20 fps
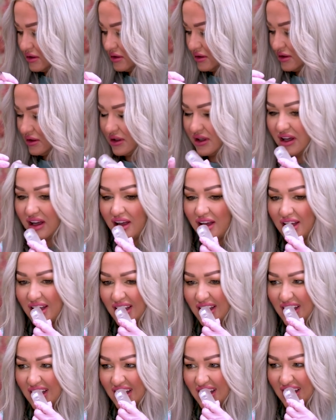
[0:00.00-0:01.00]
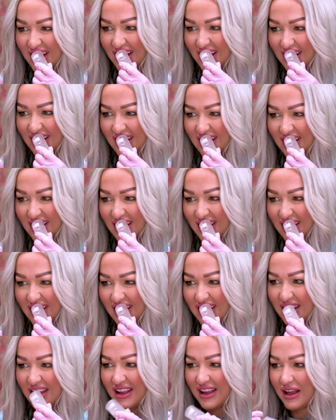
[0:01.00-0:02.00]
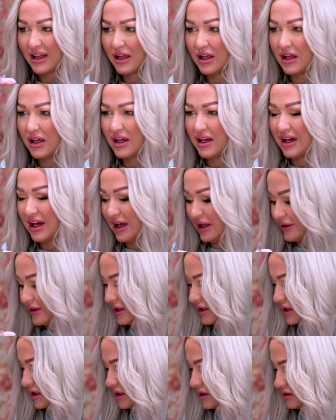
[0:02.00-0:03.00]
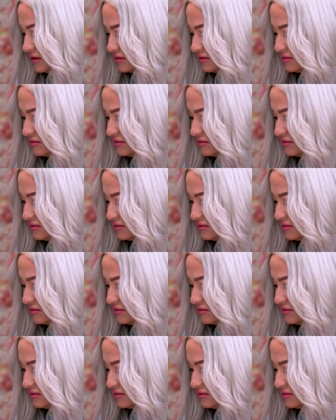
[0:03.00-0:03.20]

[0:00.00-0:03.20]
I think it's plastic, I think it.